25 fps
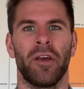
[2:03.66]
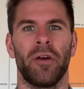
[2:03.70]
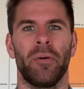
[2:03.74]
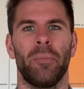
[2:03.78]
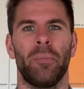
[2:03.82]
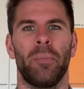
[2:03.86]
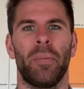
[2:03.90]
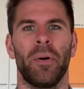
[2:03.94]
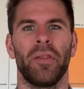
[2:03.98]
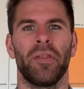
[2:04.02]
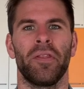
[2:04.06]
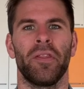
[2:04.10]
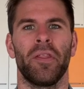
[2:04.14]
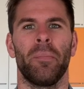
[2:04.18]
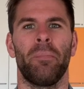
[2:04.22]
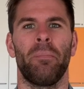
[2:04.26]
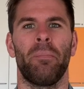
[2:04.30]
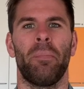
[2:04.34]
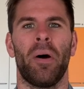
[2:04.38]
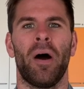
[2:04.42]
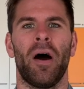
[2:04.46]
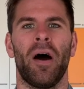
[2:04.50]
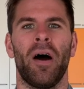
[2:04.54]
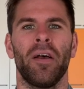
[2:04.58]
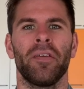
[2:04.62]
But the
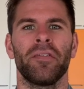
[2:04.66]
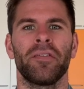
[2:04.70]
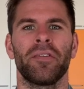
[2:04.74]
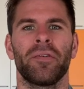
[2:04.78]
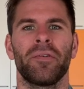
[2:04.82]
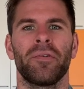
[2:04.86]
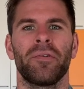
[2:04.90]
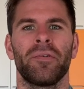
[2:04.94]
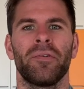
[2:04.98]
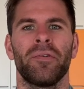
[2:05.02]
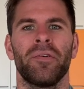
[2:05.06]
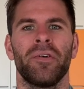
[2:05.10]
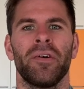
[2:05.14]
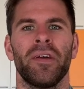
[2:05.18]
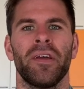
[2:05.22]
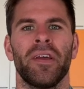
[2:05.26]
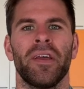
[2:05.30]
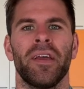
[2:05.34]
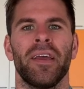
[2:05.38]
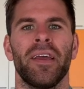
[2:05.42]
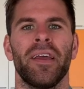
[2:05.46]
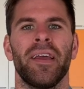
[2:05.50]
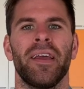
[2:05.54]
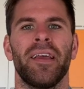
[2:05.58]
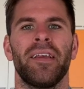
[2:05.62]
puzzle
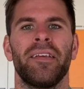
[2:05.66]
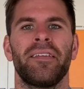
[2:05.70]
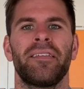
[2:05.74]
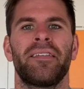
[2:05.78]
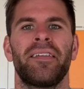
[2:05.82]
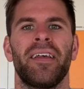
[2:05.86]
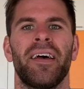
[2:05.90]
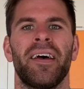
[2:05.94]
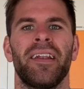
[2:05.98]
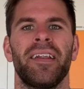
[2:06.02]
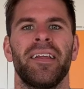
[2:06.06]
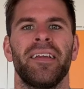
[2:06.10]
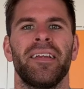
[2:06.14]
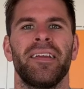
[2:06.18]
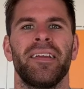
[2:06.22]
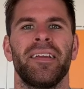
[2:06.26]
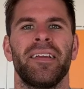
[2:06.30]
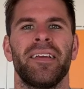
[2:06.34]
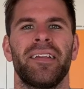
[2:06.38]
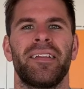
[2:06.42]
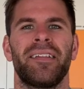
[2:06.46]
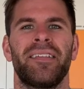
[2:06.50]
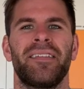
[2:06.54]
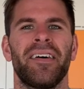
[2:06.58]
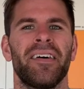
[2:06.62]
is that
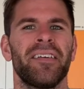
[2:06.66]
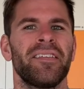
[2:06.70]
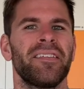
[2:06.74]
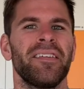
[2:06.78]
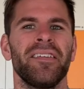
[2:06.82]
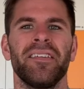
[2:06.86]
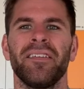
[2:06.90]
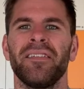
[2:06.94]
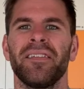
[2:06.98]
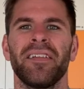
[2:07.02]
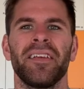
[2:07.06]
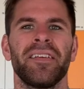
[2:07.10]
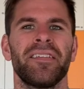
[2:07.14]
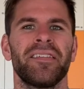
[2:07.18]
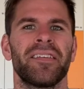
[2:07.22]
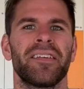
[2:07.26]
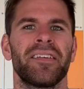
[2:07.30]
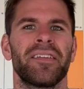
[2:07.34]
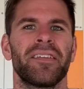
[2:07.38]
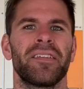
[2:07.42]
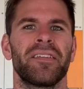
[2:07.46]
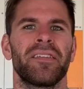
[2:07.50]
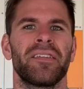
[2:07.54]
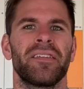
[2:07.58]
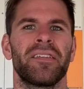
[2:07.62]
it doesn't
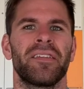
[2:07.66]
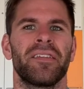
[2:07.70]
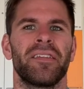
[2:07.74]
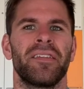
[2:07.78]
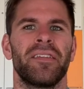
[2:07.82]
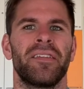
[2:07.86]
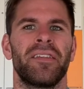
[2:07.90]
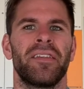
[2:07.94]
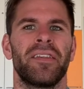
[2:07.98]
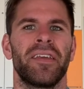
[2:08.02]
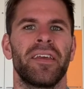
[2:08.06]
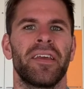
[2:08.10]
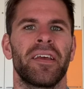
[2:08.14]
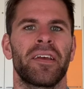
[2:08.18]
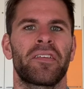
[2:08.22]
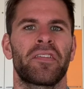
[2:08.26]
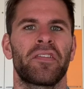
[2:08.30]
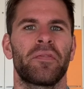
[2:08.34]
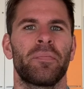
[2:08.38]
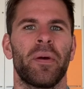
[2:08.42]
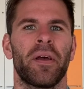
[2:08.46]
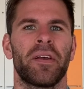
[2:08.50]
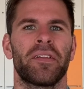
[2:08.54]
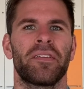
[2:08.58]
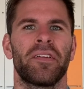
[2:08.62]
elicit the
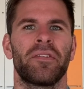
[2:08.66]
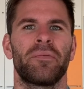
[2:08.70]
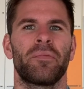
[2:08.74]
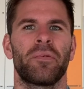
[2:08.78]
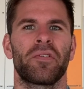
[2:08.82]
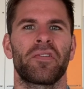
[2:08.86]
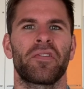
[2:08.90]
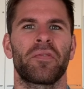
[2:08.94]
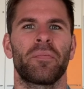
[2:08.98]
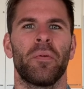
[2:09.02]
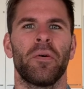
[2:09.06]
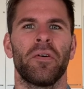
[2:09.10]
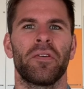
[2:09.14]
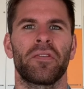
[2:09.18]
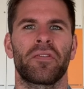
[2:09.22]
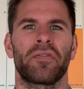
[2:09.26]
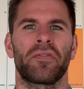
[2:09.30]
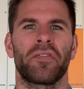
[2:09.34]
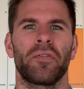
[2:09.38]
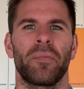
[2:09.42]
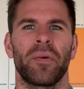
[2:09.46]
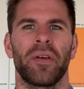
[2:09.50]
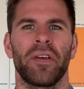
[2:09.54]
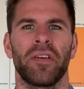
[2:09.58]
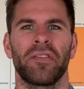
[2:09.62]
expected response
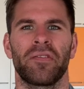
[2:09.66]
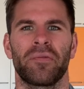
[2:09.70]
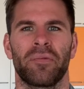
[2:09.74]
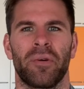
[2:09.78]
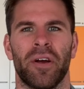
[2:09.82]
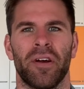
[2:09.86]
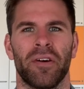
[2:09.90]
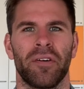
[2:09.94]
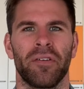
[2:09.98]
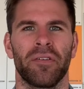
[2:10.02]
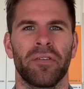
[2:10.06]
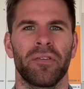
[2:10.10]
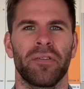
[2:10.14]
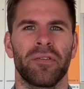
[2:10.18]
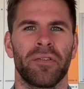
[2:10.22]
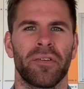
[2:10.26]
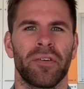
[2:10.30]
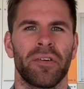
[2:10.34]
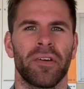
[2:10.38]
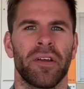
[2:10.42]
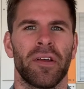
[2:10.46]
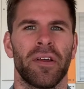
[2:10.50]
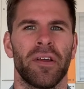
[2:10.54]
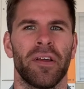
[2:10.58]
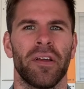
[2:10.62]
from Israel.
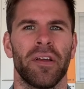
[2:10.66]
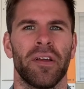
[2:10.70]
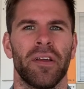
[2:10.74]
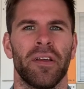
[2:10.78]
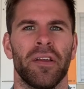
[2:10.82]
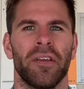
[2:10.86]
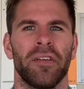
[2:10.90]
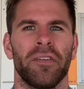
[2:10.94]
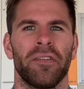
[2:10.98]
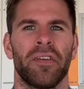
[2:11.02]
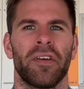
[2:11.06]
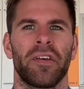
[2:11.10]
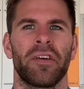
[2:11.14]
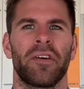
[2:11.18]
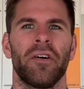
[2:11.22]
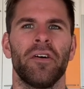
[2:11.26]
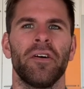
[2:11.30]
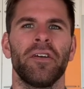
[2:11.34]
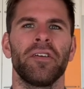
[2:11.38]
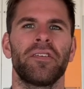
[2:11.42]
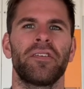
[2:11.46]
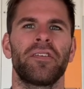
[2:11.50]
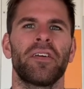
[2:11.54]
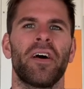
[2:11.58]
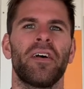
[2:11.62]
See,
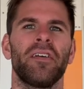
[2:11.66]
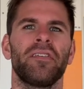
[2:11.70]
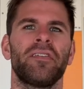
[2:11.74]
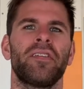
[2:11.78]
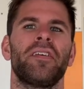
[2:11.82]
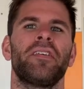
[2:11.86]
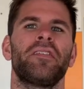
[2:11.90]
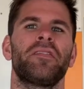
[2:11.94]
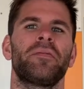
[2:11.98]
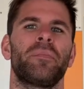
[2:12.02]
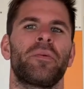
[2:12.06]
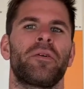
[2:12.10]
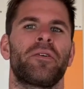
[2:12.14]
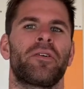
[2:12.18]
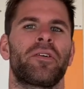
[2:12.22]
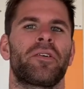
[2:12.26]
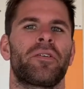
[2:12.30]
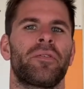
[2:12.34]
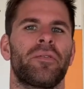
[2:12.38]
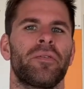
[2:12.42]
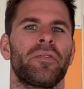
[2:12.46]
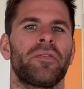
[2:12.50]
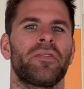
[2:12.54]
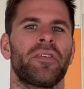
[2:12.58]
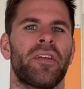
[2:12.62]
God does his
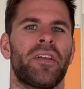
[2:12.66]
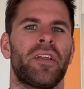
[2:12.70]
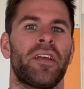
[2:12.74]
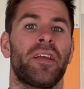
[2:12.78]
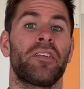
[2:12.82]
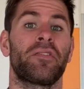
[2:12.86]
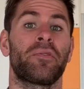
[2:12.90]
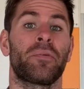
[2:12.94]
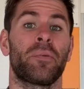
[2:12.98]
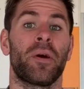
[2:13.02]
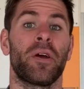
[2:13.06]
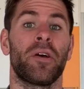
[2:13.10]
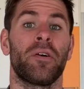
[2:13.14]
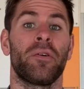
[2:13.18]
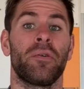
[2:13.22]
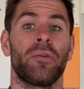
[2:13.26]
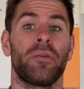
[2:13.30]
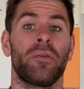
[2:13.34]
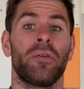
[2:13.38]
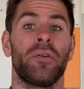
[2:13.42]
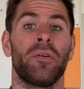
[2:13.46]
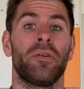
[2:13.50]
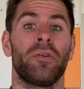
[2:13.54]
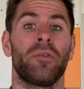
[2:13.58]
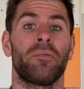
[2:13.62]
miracles and
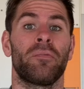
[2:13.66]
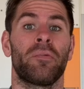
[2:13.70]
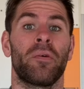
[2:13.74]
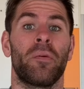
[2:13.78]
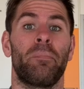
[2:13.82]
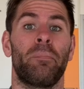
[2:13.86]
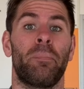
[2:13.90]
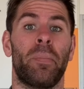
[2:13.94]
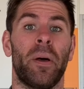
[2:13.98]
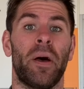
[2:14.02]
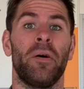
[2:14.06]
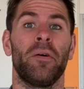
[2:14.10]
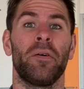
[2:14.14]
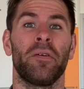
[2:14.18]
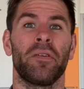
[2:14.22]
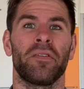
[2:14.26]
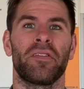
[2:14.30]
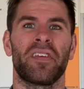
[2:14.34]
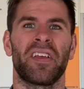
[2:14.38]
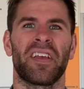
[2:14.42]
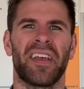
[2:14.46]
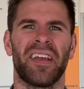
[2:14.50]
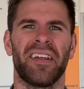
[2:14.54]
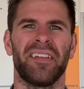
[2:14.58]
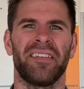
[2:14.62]
Israel rebels
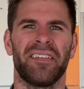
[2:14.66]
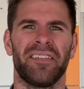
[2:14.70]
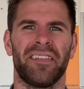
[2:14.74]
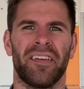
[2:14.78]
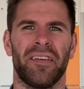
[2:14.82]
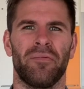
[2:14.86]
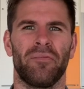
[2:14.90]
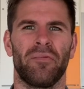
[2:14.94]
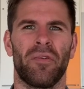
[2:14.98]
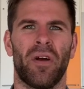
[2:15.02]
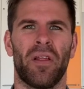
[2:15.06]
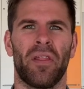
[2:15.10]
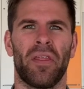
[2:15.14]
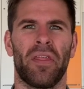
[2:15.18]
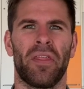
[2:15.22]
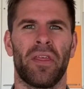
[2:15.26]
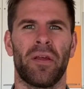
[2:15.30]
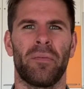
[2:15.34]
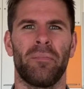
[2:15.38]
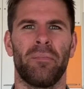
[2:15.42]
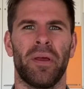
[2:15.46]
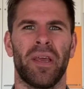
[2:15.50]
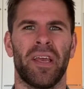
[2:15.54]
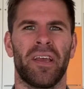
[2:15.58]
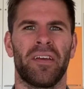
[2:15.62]
against him rather than
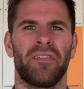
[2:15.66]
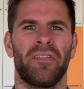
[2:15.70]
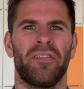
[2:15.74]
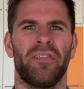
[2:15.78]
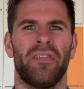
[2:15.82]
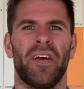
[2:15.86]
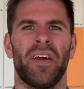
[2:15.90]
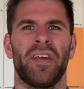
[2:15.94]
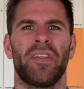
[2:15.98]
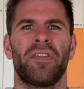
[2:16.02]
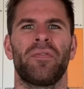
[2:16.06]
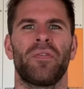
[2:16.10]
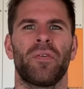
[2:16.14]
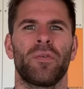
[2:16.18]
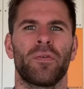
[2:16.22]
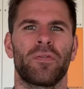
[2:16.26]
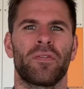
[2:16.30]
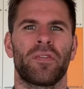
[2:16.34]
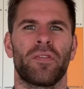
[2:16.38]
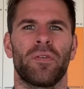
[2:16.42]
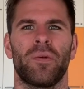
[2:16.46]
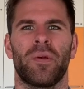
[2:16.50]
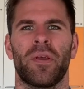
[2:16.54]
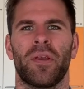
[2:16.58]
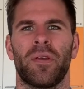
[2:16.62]
being faithful
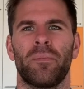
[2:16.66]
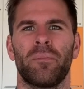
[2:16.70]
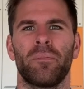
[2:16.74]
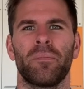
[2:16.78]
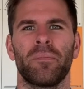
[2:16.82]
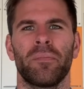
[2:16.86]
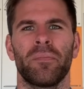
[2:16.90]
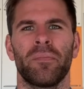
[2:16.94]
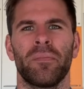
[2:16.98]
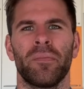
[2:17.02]
to him.